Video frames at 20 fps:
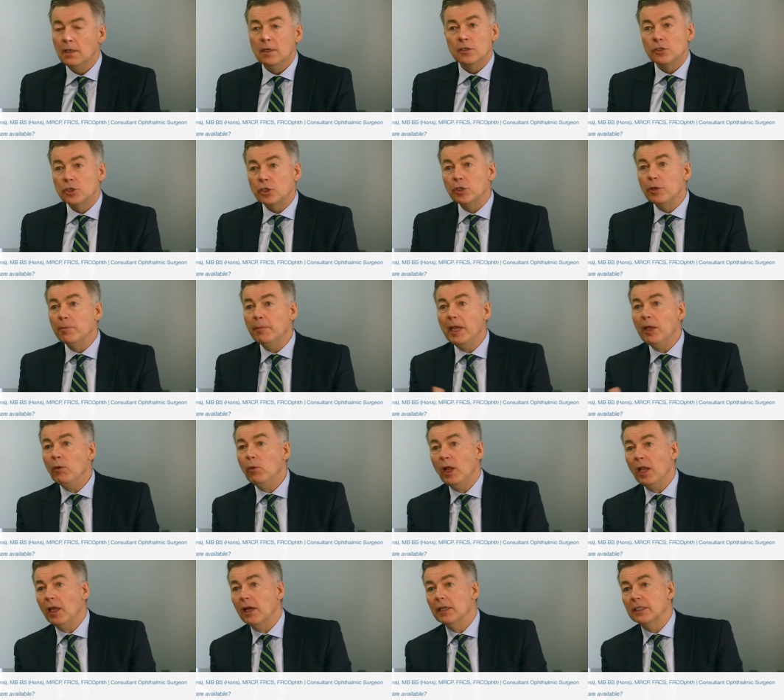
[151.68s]
So you may
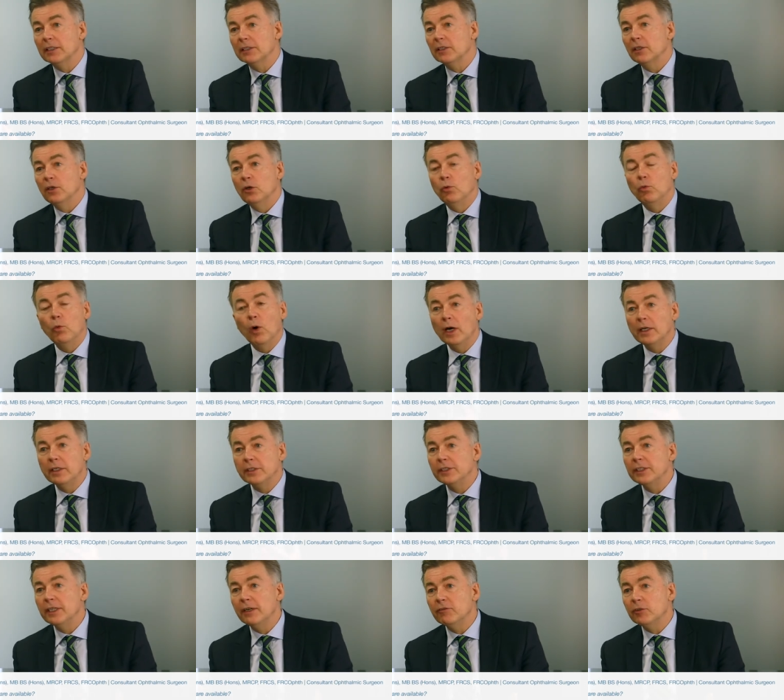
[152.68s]
well ask, why
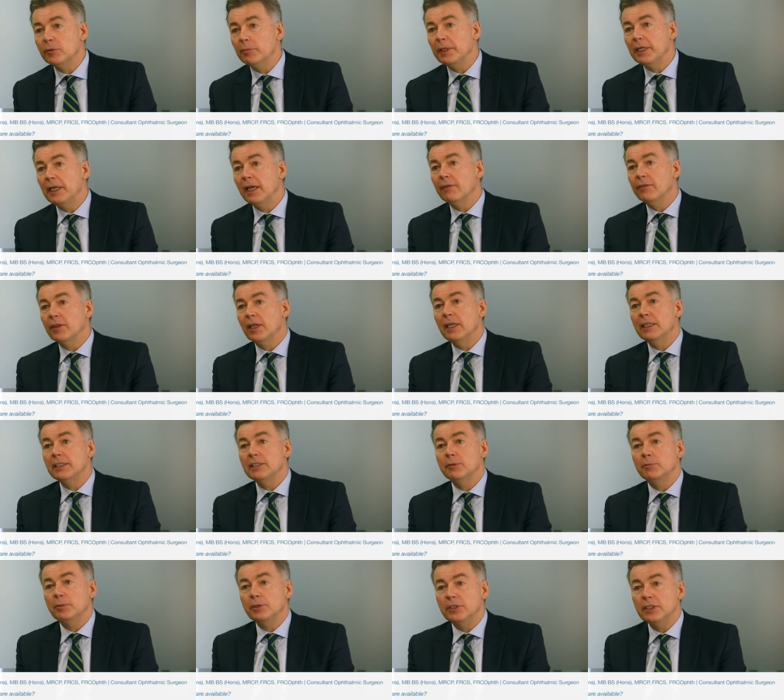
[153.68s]
doesn't everybody have the
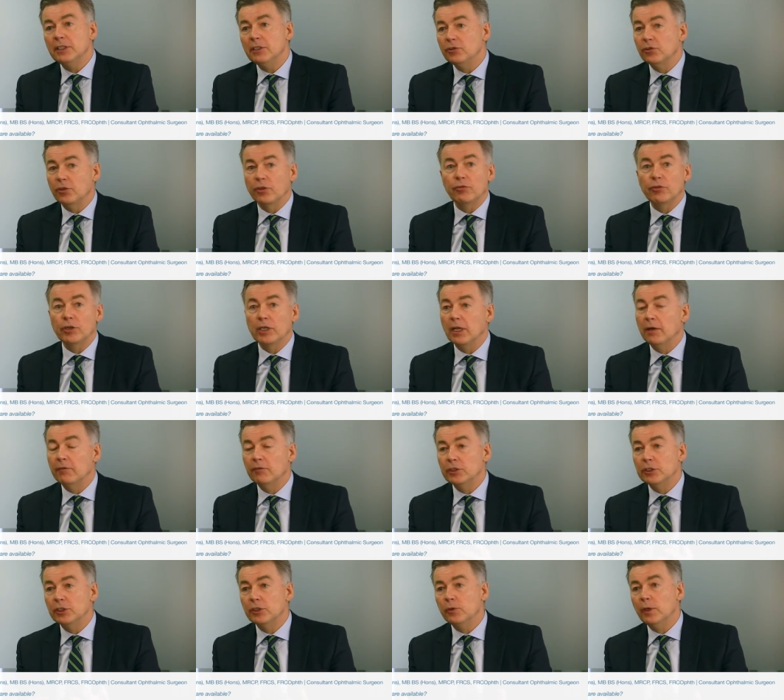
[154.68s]
LASIK procedure? The
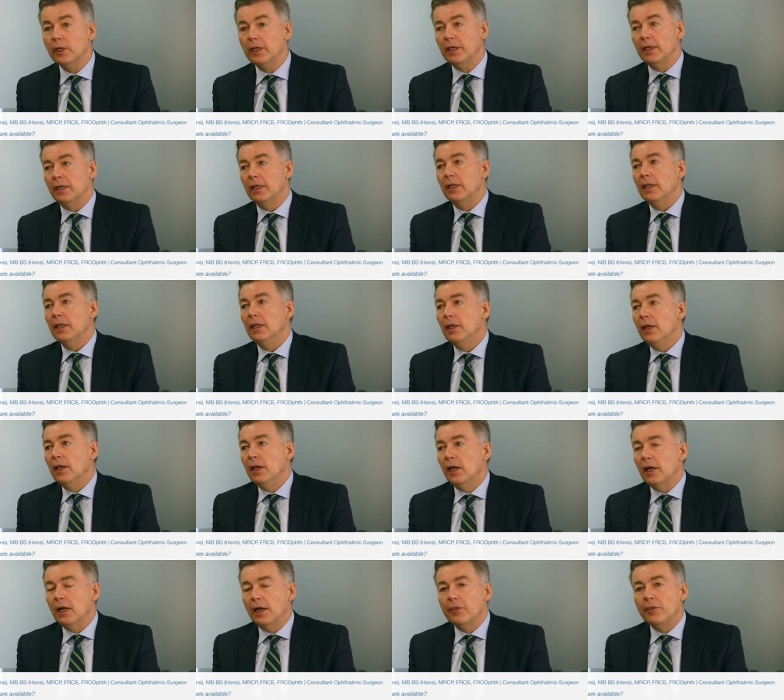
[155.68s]
recovery is quicker.
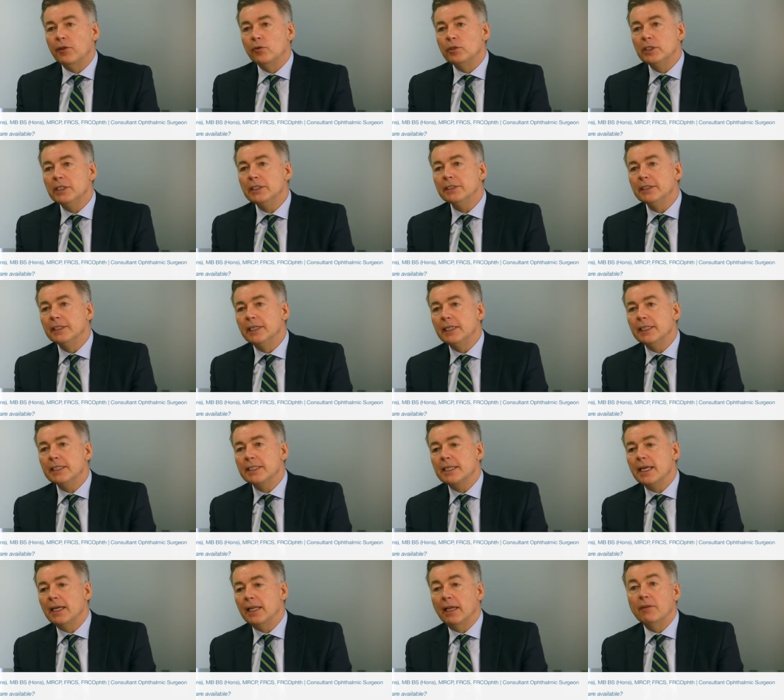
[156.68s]
And the reason
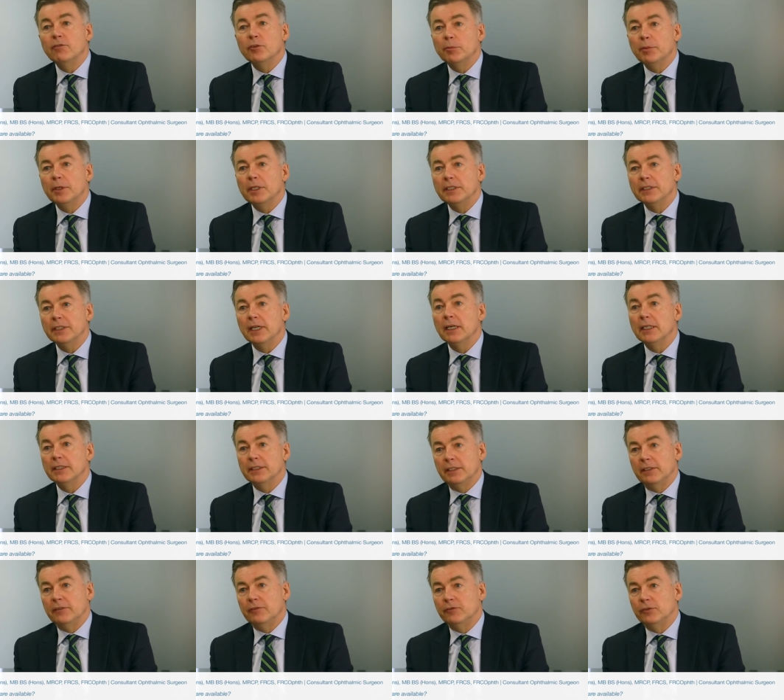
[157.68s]
is that everybody's
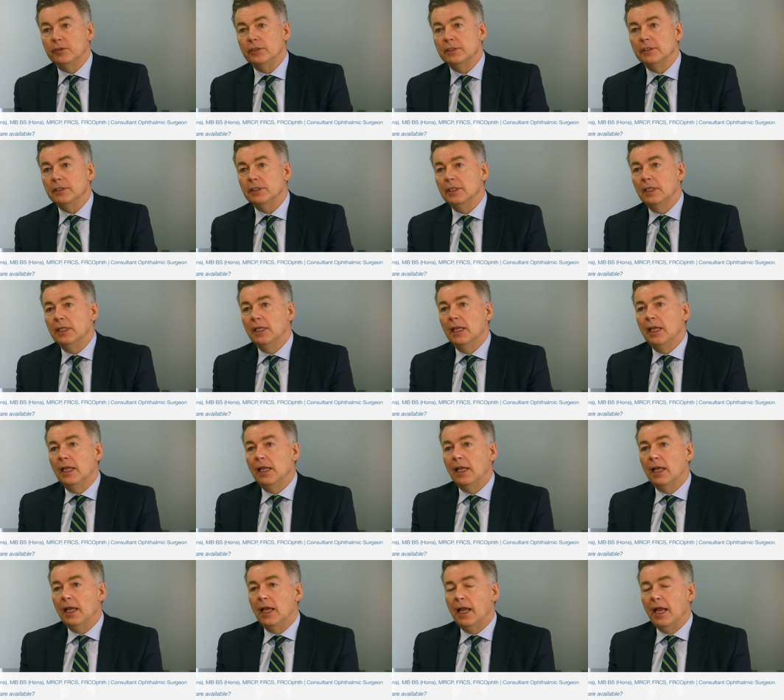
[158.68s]
eyes are different.
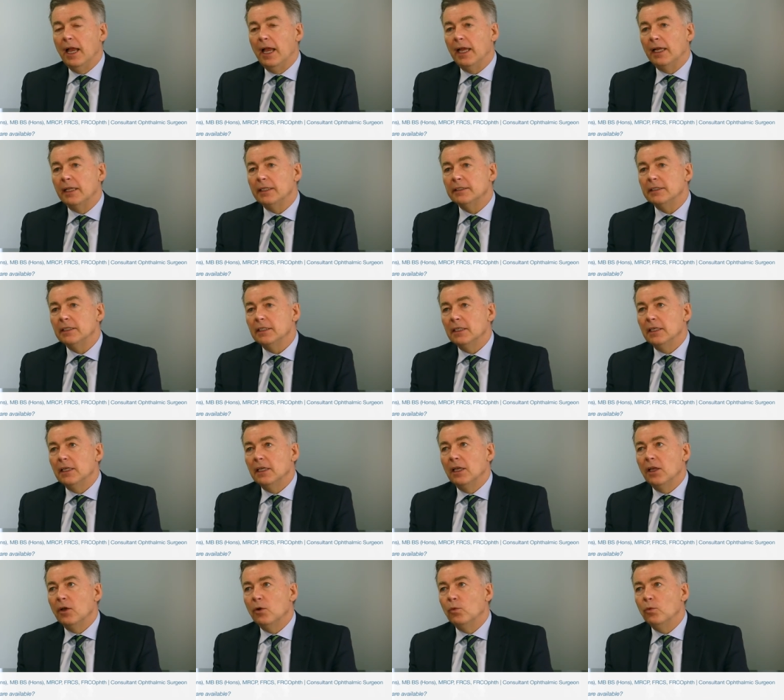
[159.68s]
And
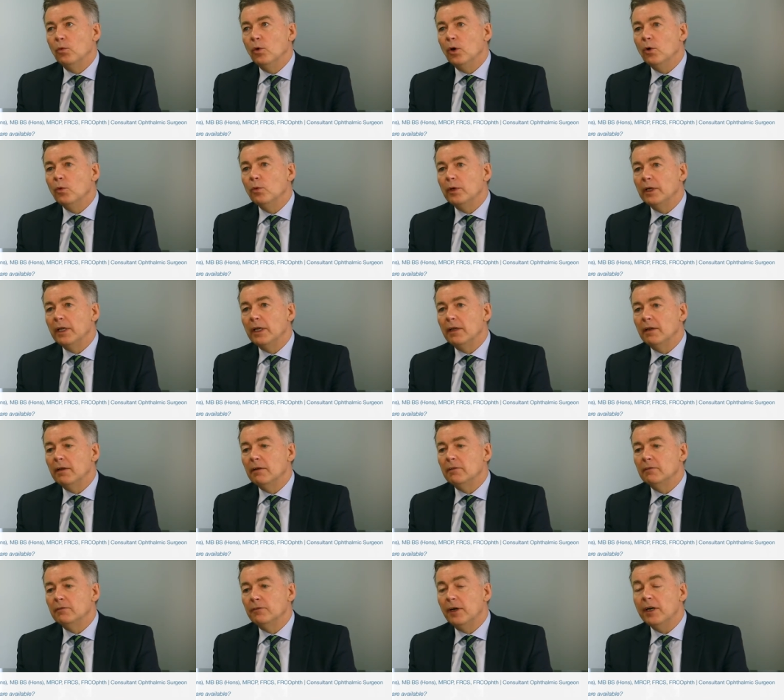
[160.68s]
what
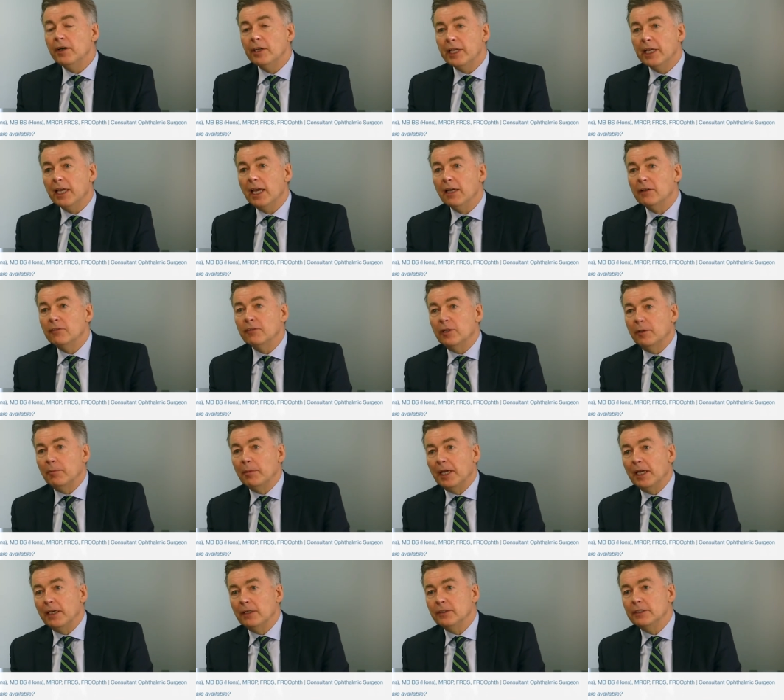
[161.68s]
we're very careful
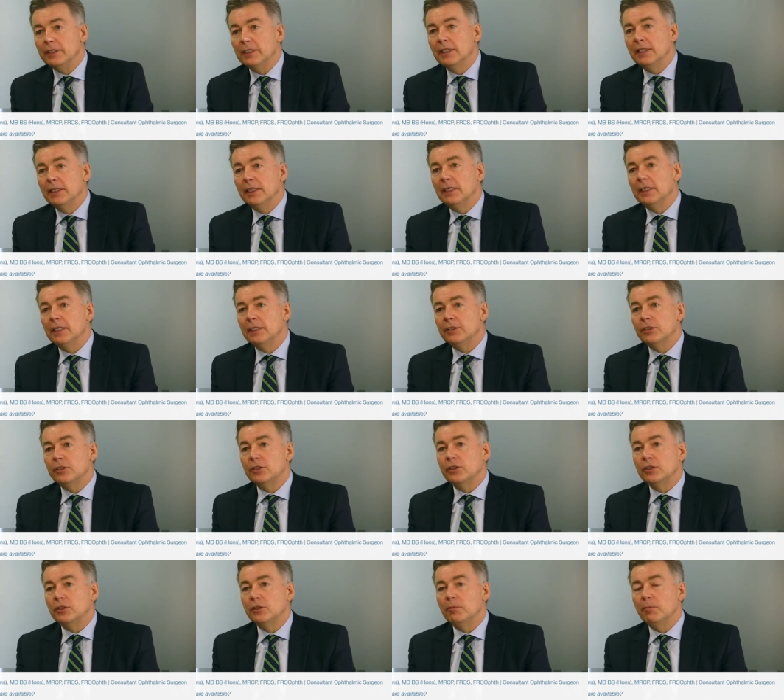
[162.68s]
about is
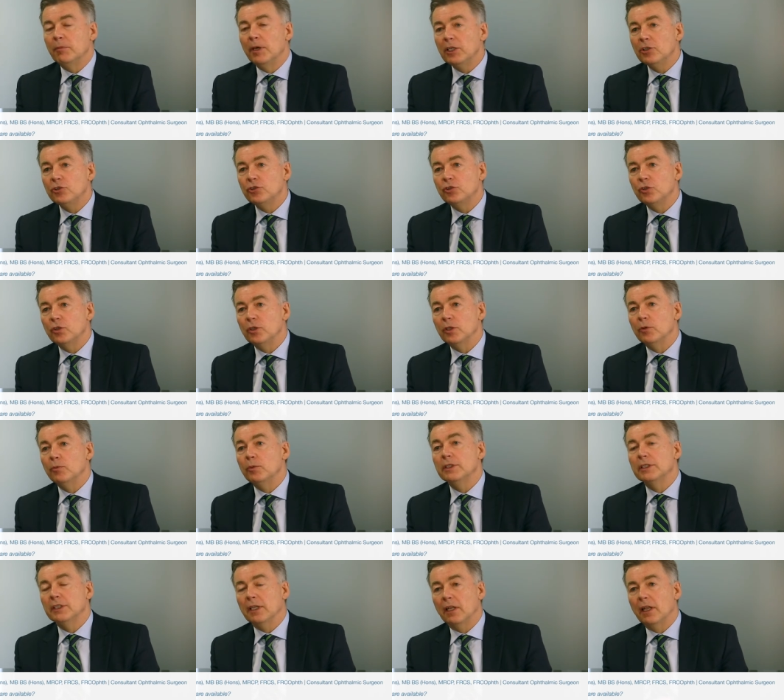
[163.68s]
to make sure that
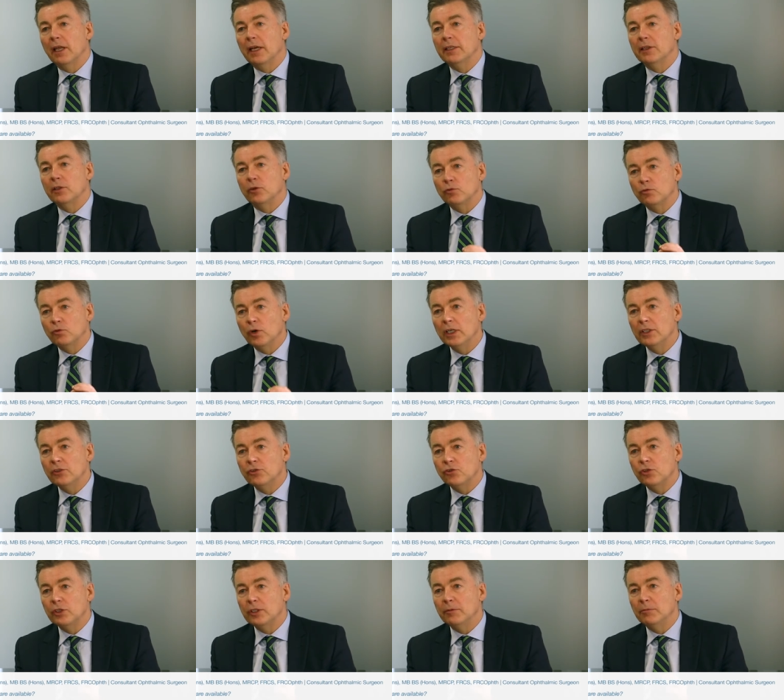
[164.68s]
we select the
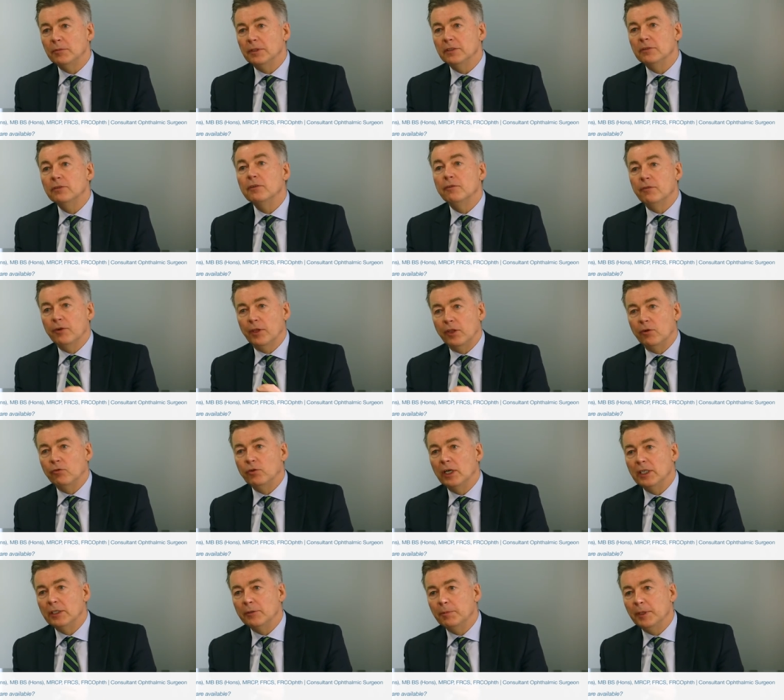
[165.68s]
right treatment for the
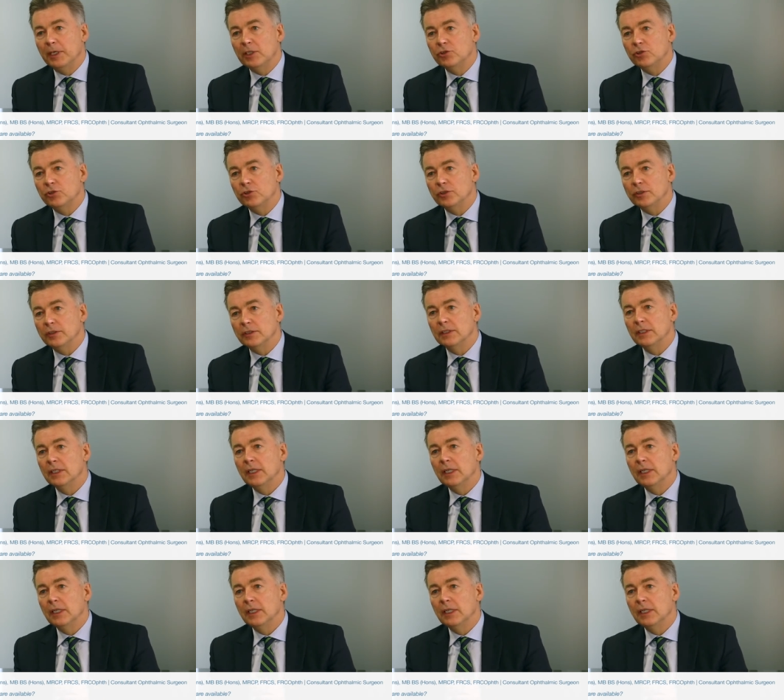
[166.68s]
right patient.